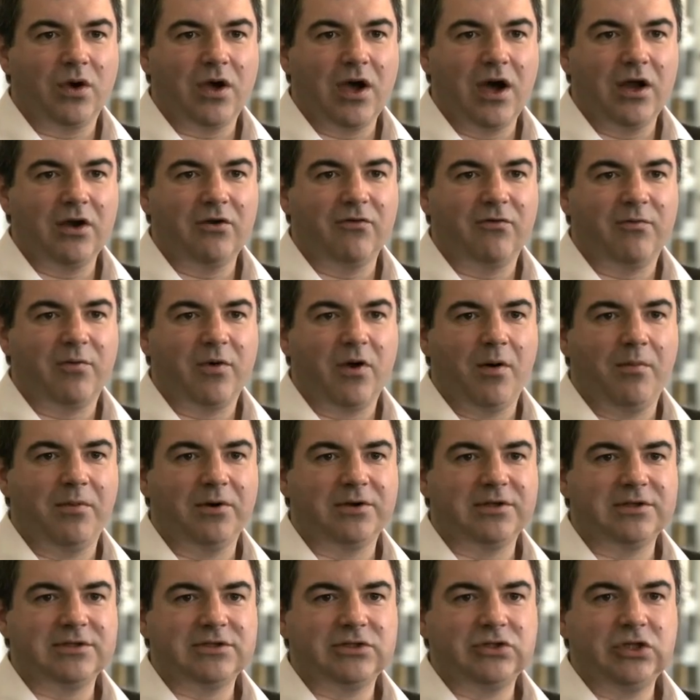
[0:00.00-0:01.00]
kind of
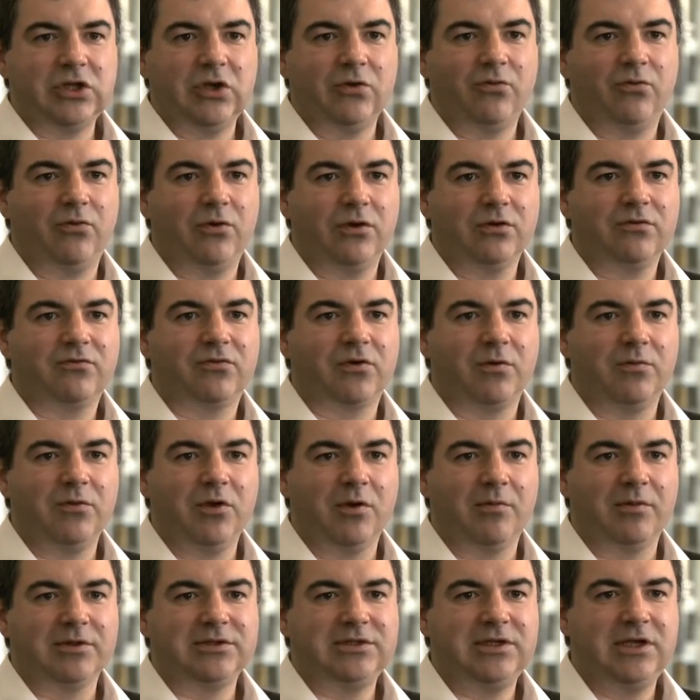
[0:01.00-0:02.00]
properties do you want from
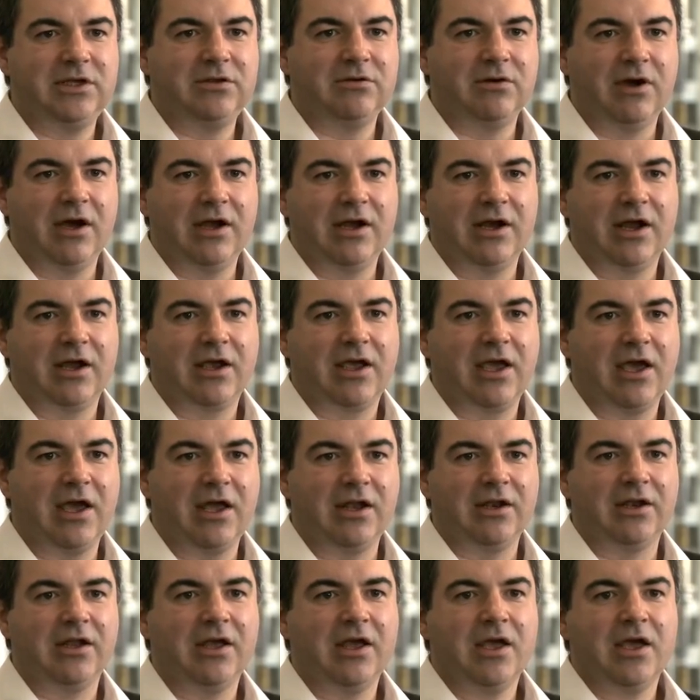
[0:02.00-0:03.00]
your material and I
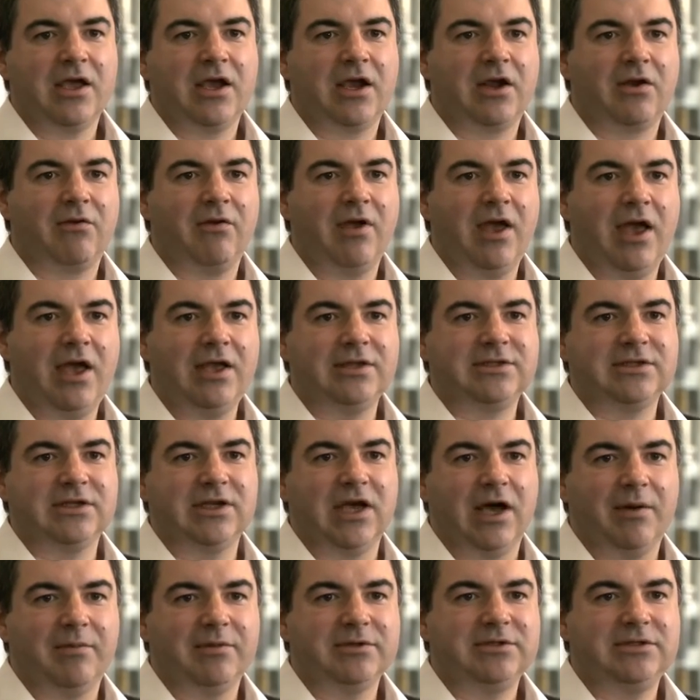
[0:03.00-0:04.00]
can create
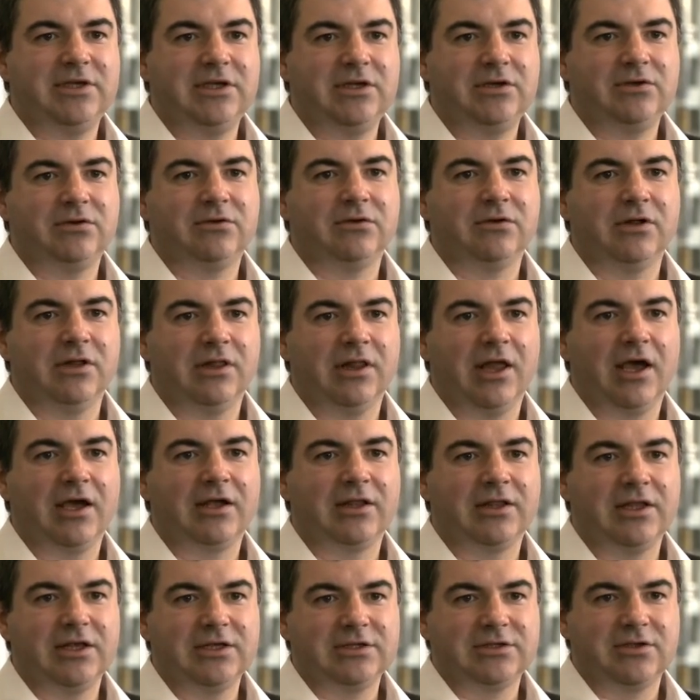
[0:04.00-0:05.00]
a material
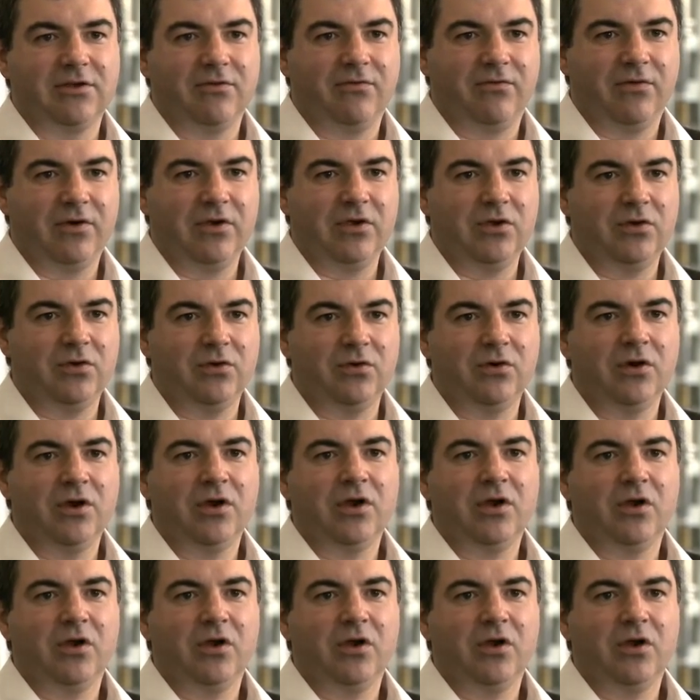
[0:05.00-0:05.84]
like this for you